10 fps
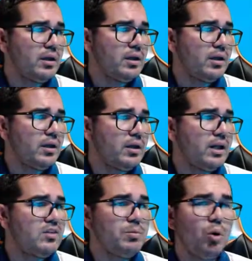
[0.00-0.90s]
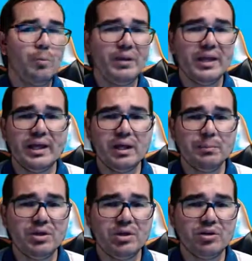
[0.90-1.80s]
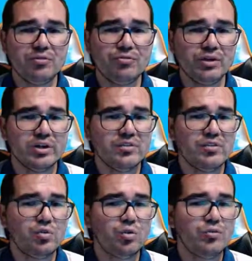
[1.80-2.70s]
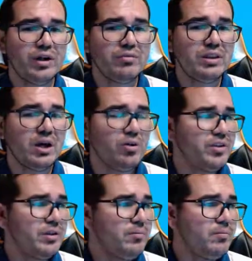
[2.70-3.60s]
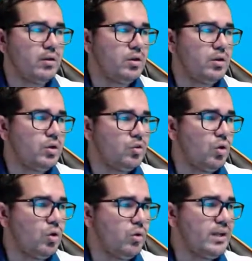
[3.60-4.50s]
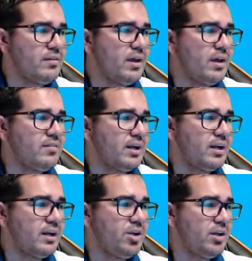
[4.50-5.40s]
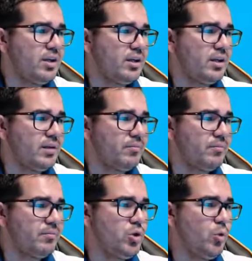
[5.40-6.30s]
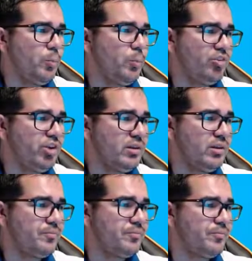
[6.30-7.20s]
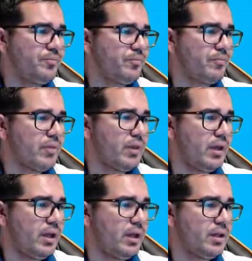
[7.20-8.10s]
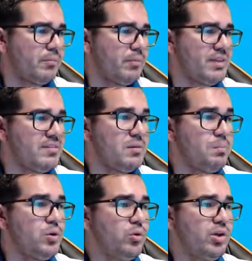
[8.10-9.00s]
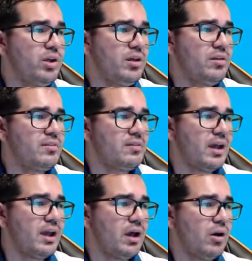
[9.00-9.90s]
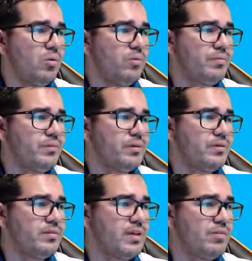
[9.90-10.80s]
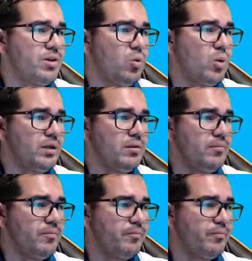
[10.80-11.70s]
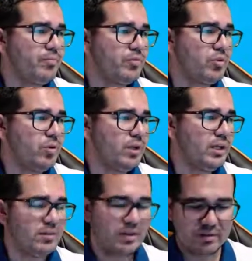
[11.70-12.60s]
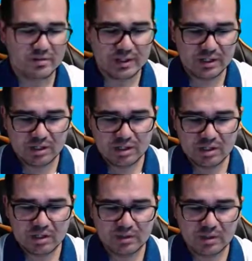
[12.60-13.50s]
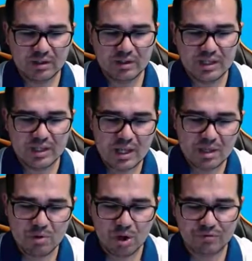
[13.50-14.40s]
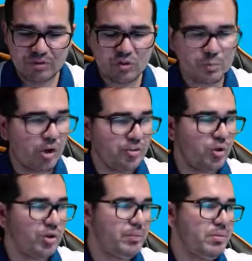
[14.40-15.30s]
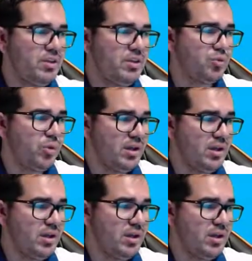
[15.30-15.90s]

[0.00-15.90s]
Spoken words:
let's open it up here first, Studio 5000. So let's get started here in the new project, and my CPU here is L71. So let's get started here, and the name of this project is gonna be string